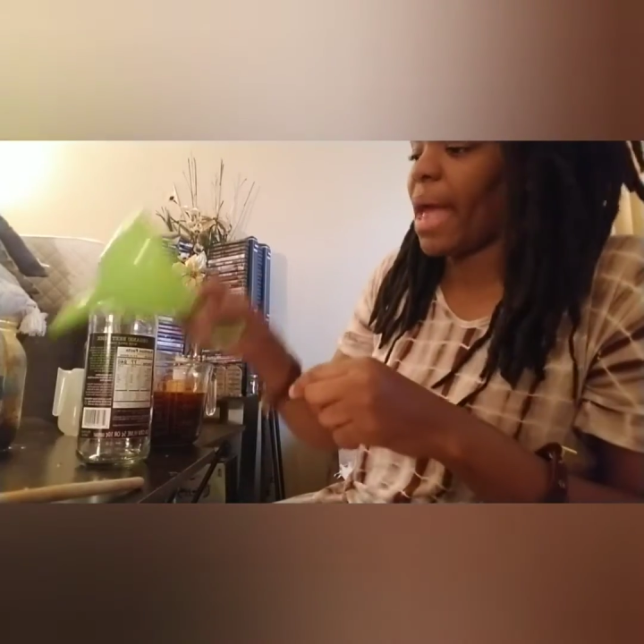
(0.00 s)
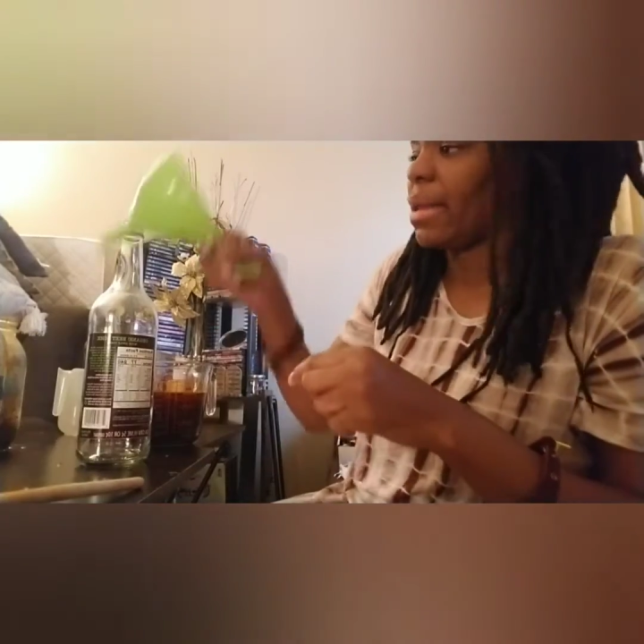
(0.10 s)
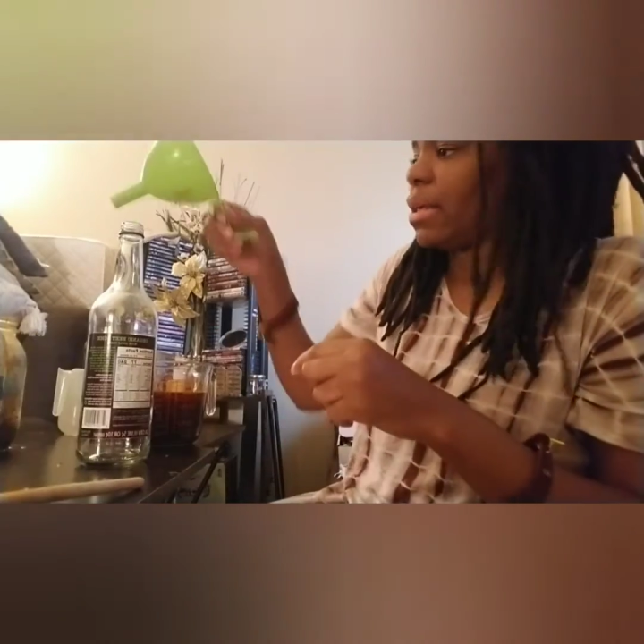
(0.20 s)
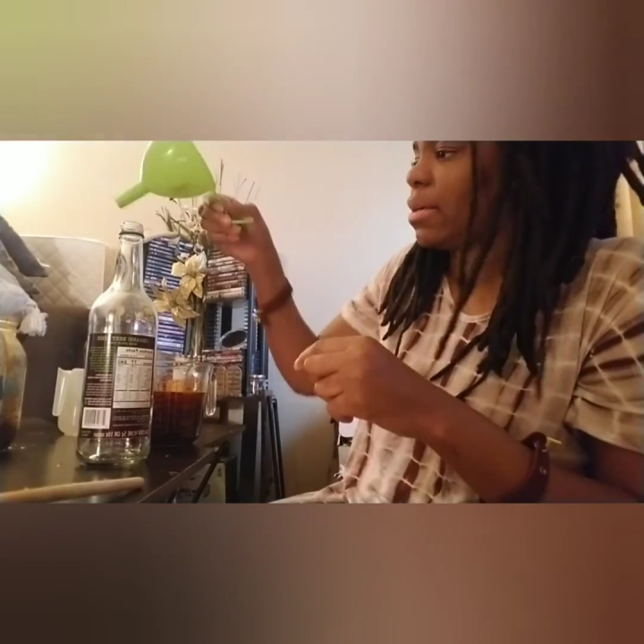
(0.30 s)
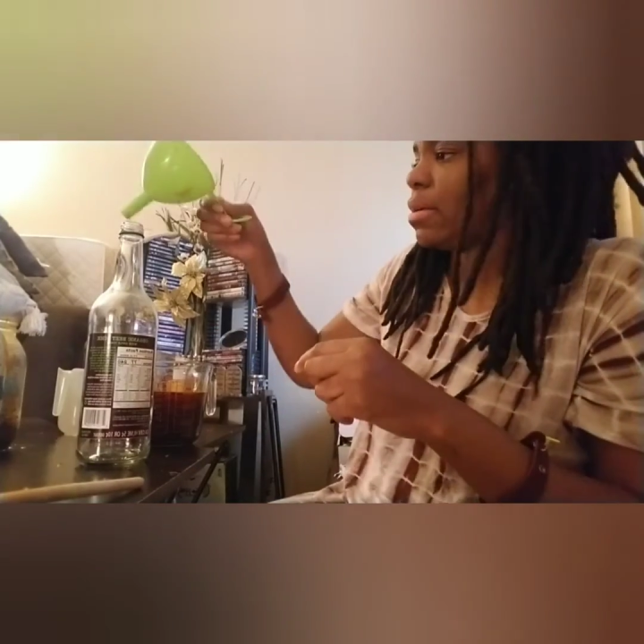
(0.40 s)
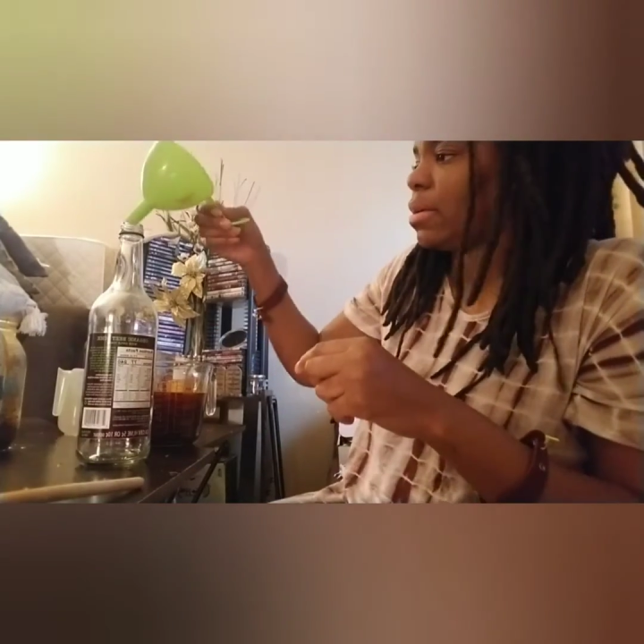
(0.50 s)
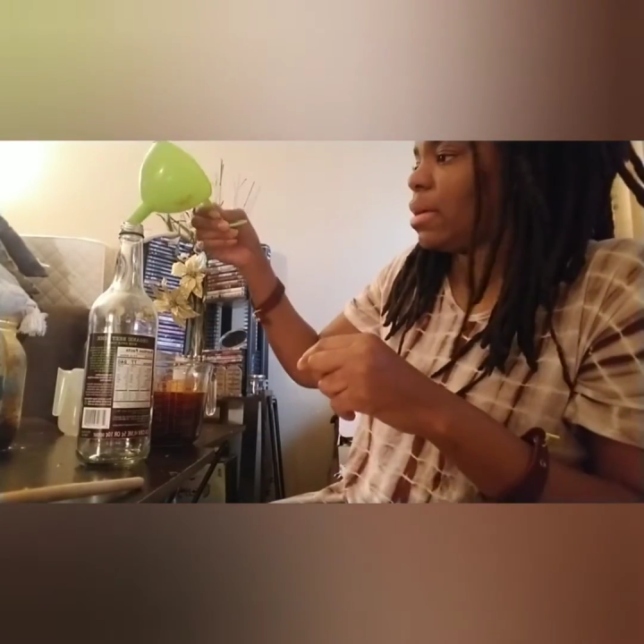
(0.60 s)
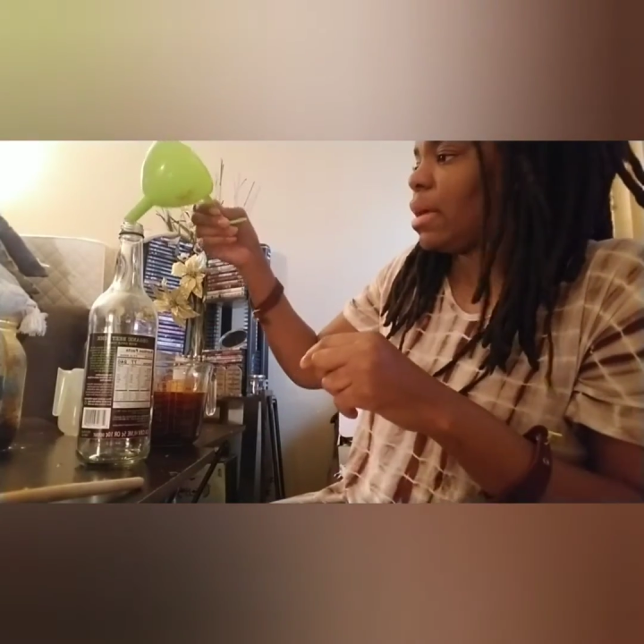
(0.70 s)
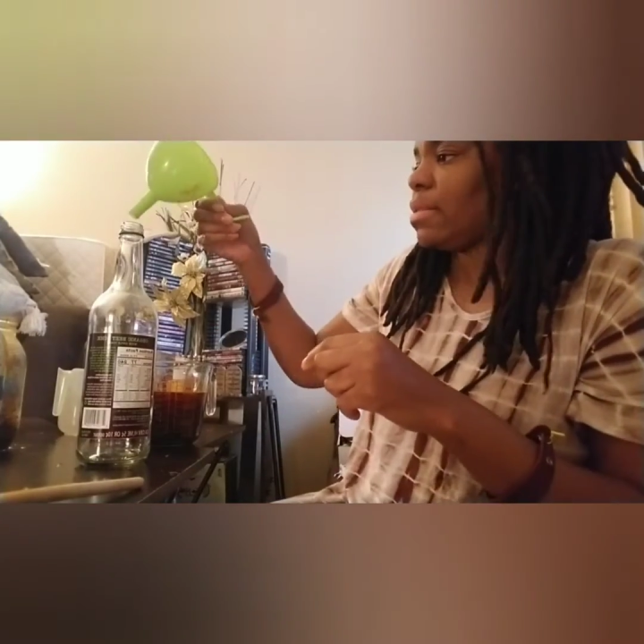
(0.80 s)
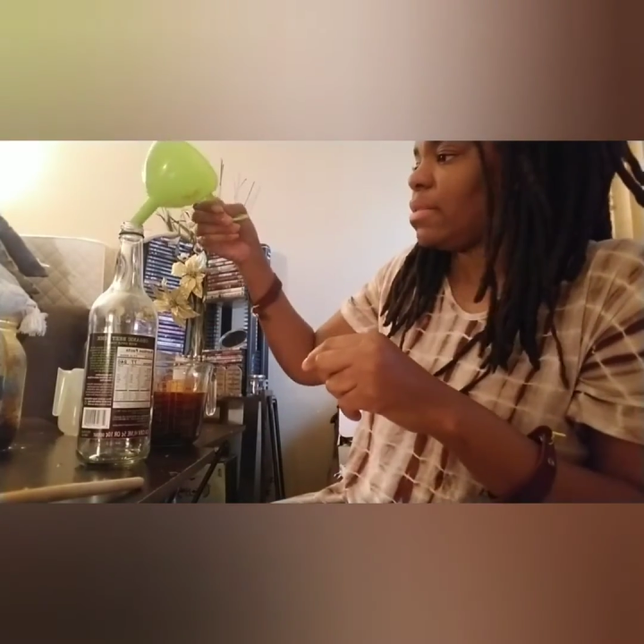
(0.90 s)
adding
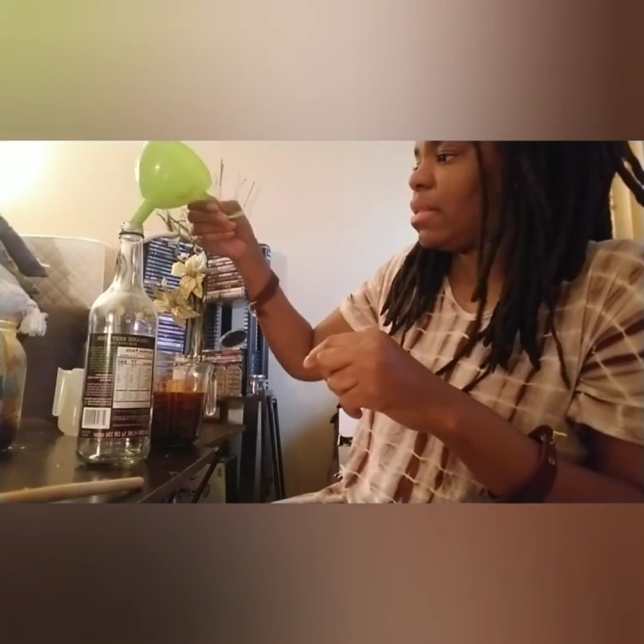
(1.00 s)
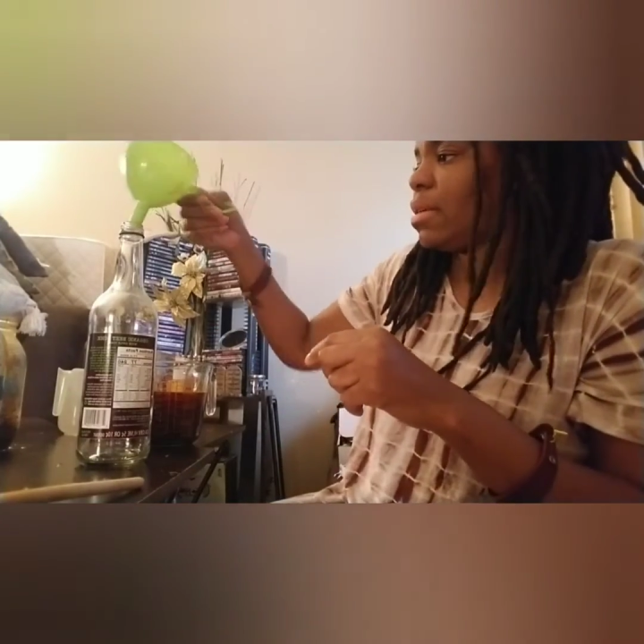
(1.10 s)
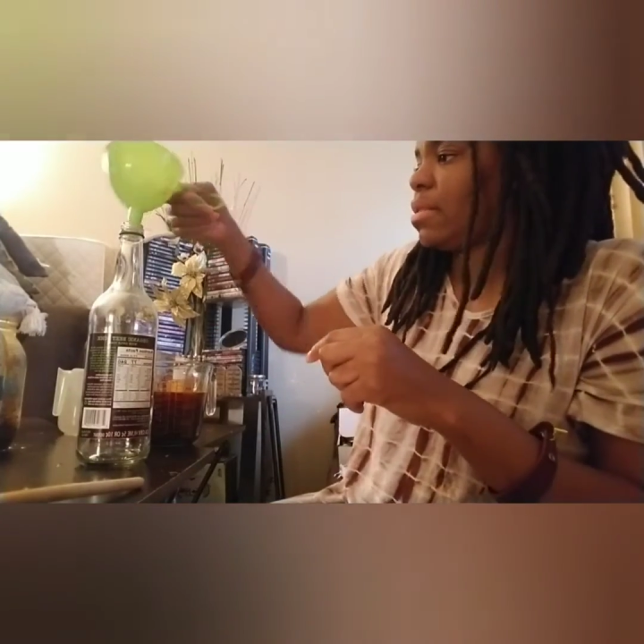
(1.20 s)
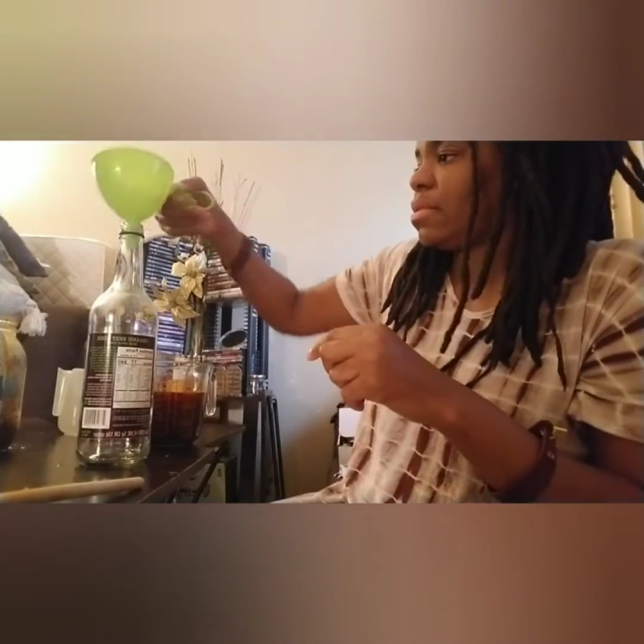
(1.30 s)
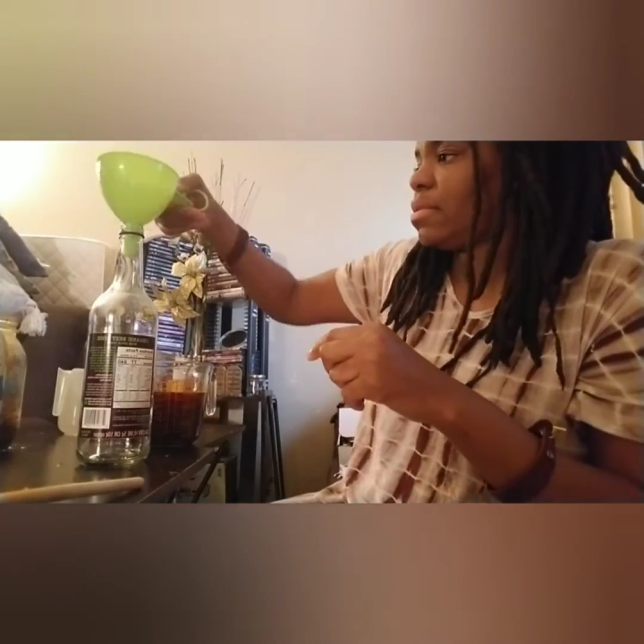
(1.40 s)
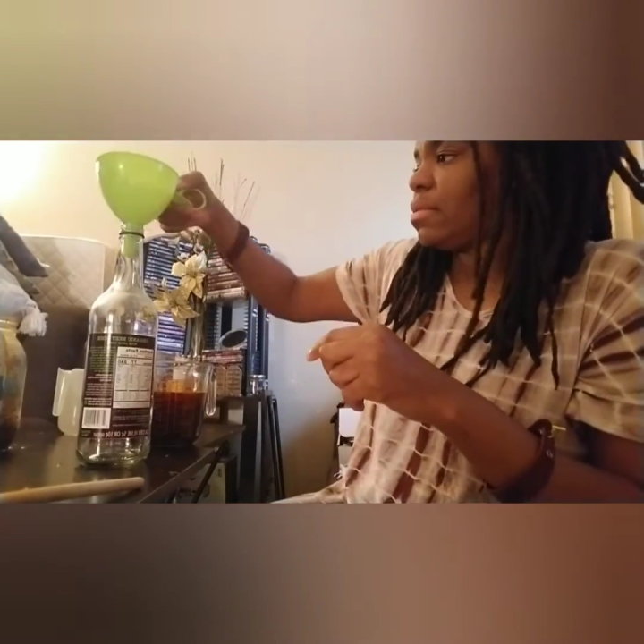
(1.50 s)
it to this.